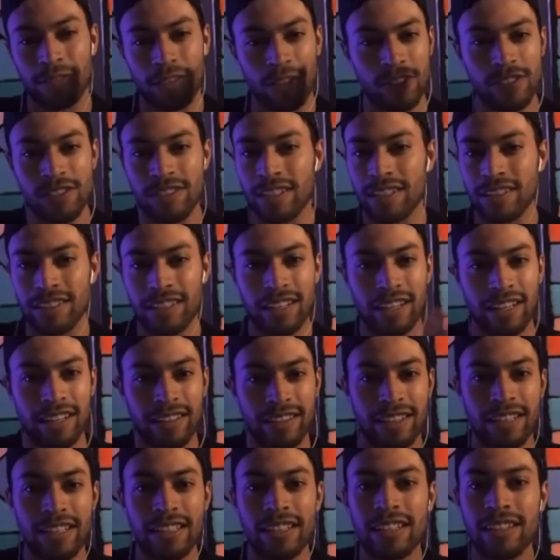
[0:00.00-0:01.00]
first thing that I
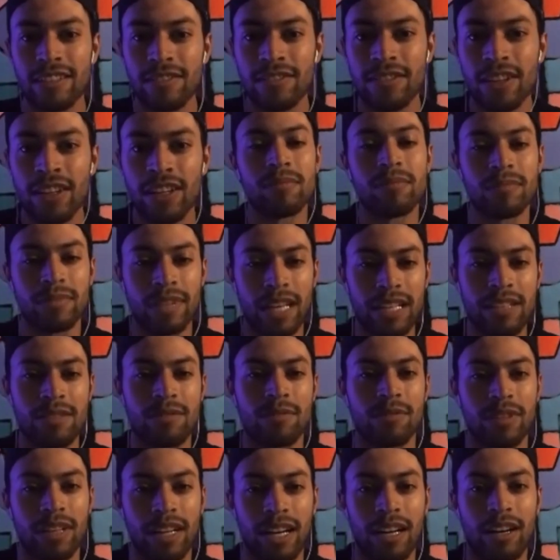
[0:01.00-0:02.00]
think of. That's
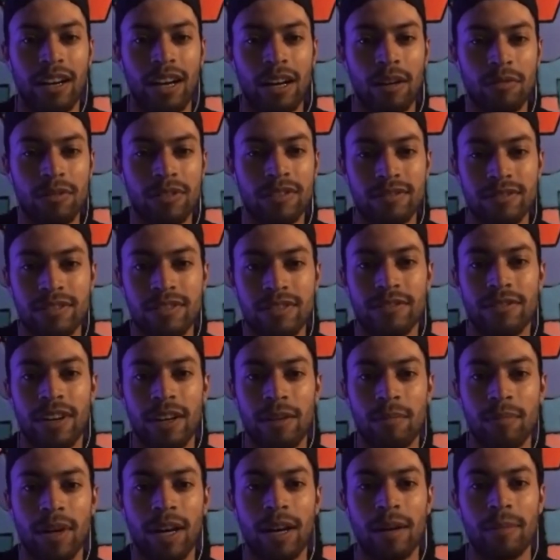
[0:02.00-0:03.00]
how I would
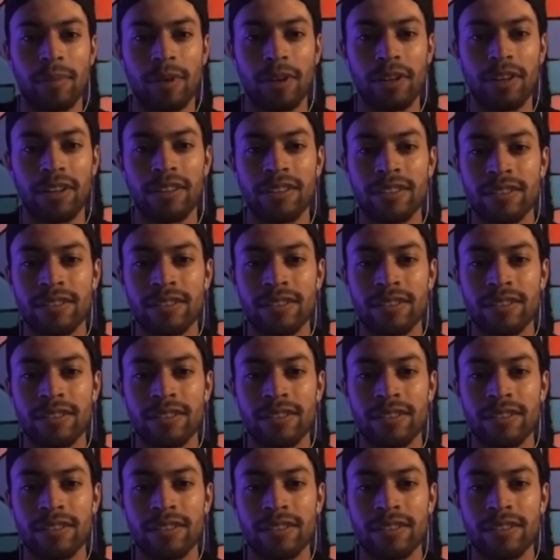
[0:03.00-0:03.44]
define pop art.